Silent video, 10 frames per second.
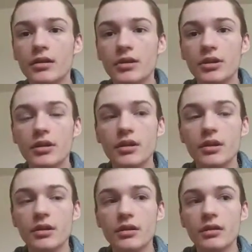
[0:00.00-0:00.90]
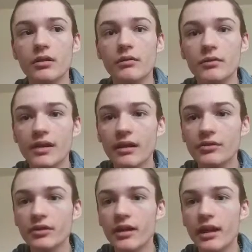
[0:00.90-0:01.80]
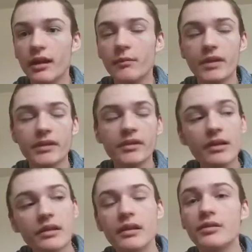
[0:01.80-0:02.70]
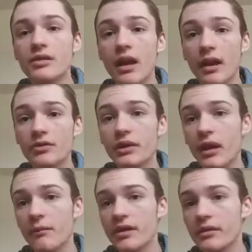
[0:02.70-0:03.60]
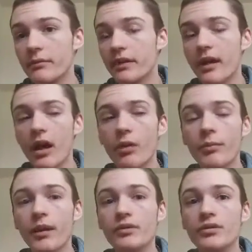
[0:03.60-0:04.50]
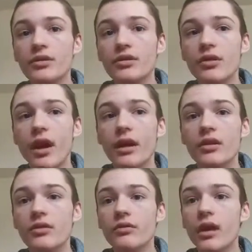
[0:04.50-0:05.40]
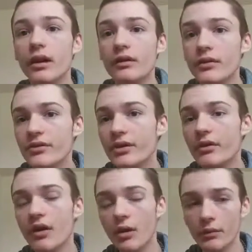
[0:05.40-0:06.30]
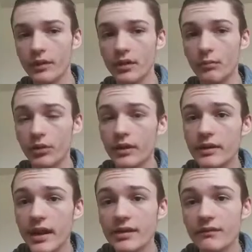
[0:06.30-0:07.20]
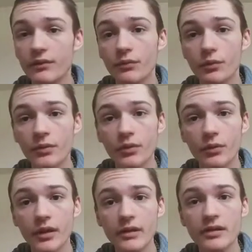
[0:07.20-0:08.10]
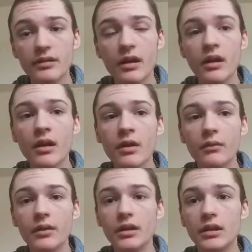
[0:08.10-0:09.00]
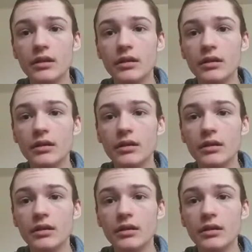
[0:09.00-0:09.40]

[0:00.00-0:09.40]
she was actually taking me seriously and she actually gave me something to help and she tried to diagnose it. We did blood tests for rheumatoids. We did